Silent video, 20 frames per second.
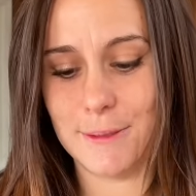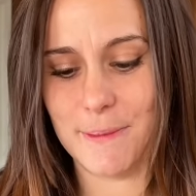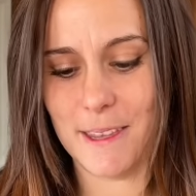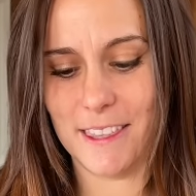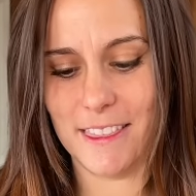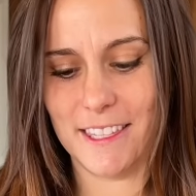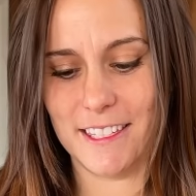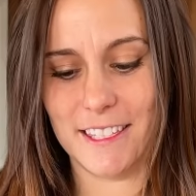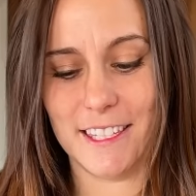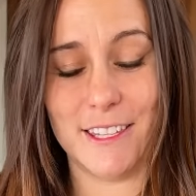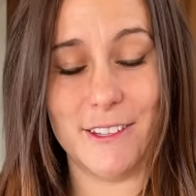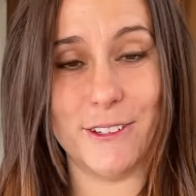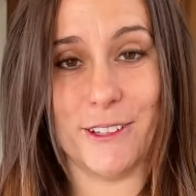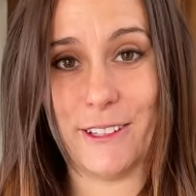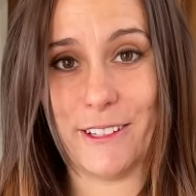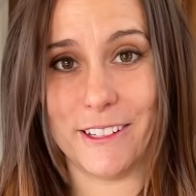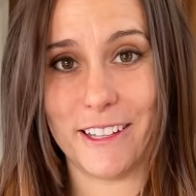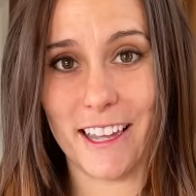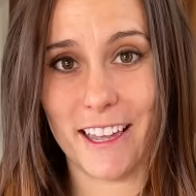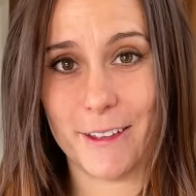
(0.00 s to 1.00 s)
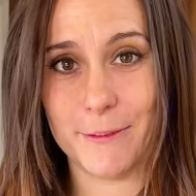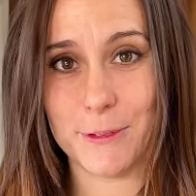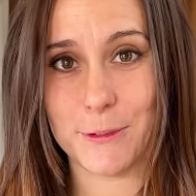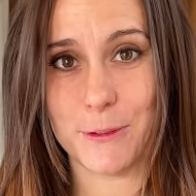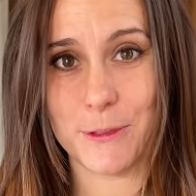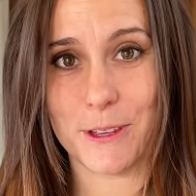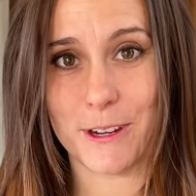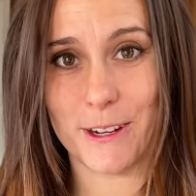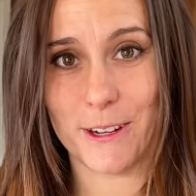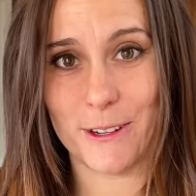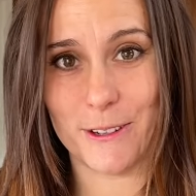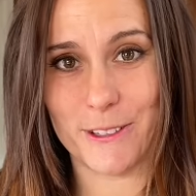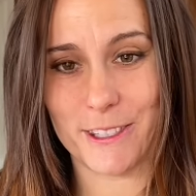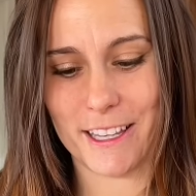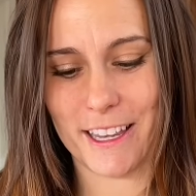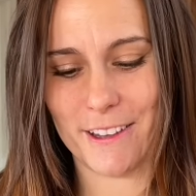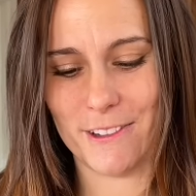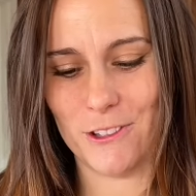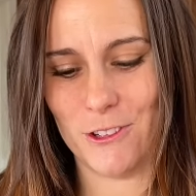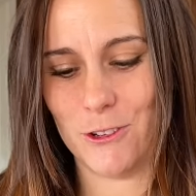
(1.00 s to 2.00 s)
made these cute little cups with our Girl
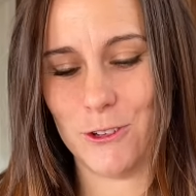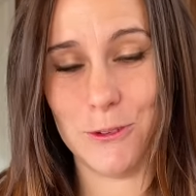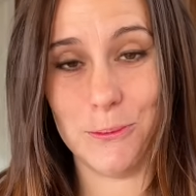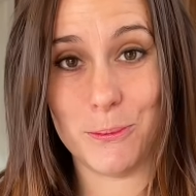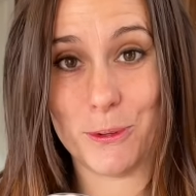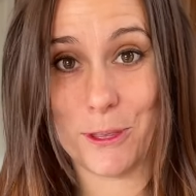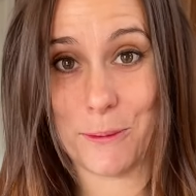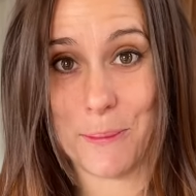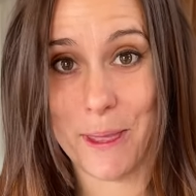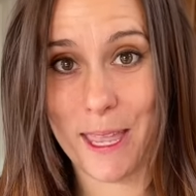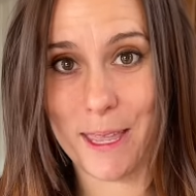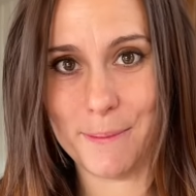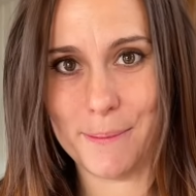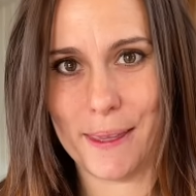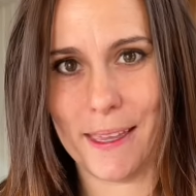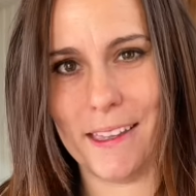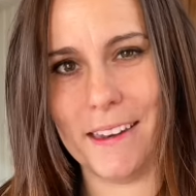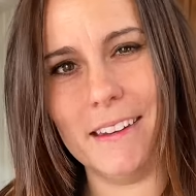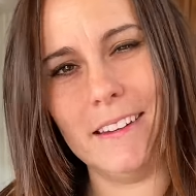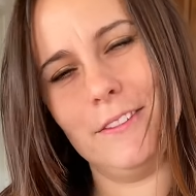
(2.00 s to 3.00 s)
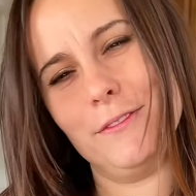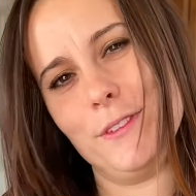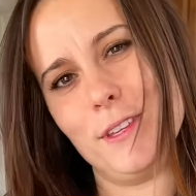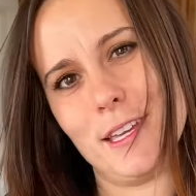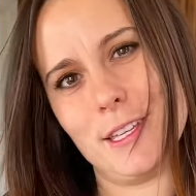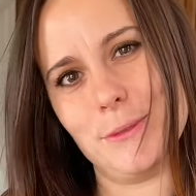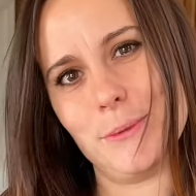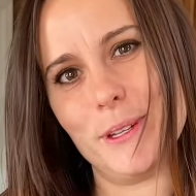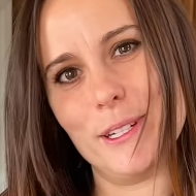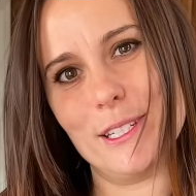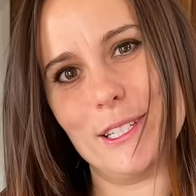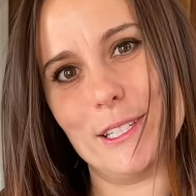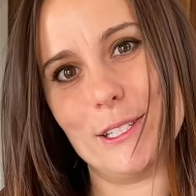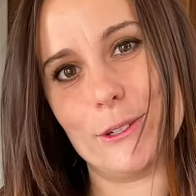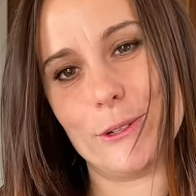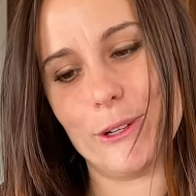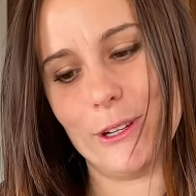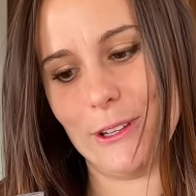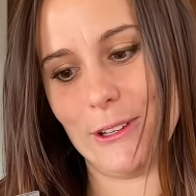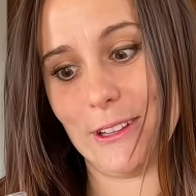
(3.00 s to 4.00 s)
Scout troop with a paint pen. If you guys want a
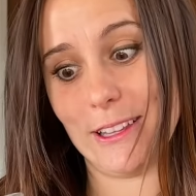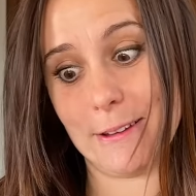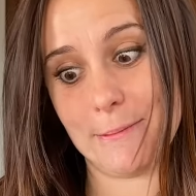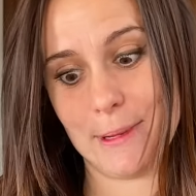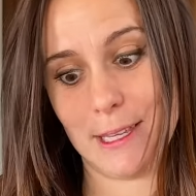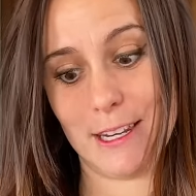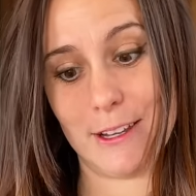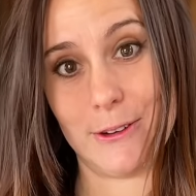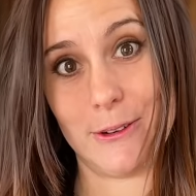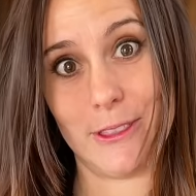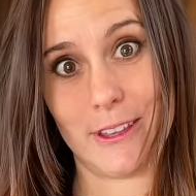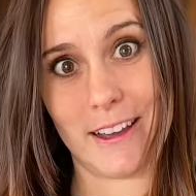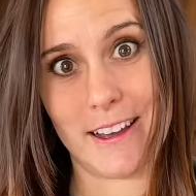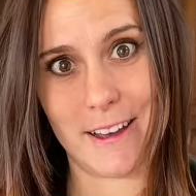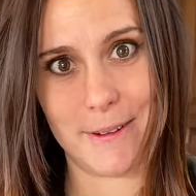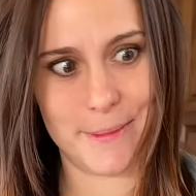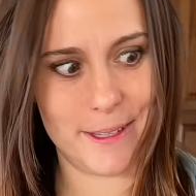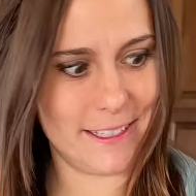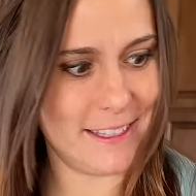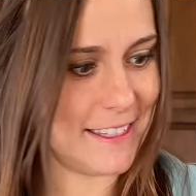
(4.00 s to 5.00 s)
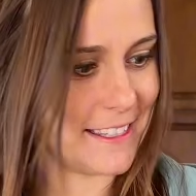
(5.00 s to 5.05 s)
tutorial, let me know in the comments.